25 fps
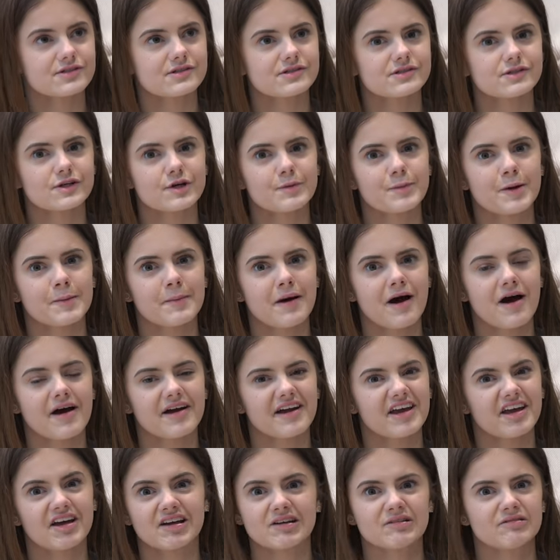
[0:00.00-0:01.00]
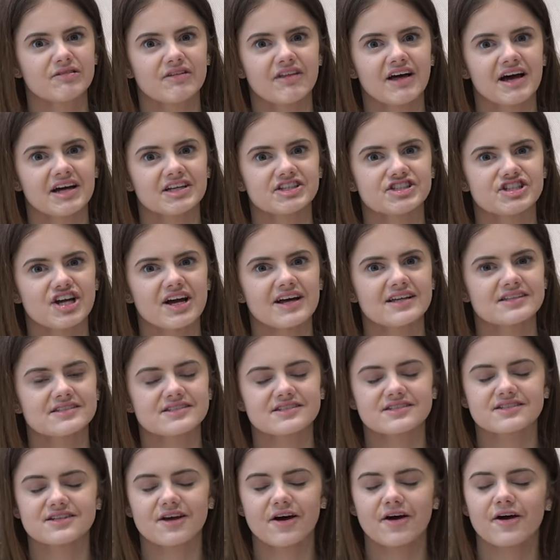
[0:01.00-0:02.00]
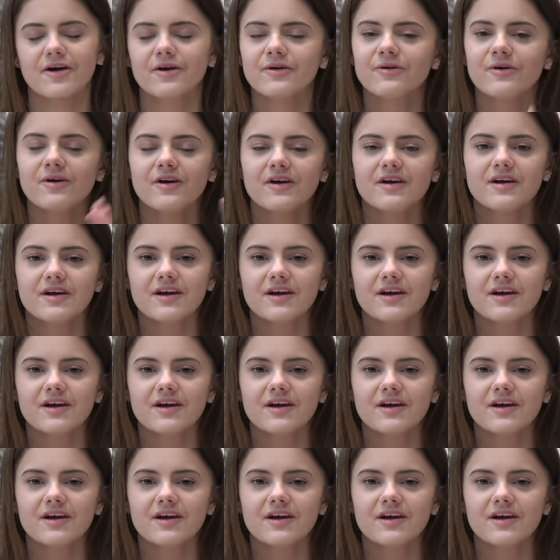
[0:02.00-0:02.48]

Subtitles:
the supermarket and all that jazz, so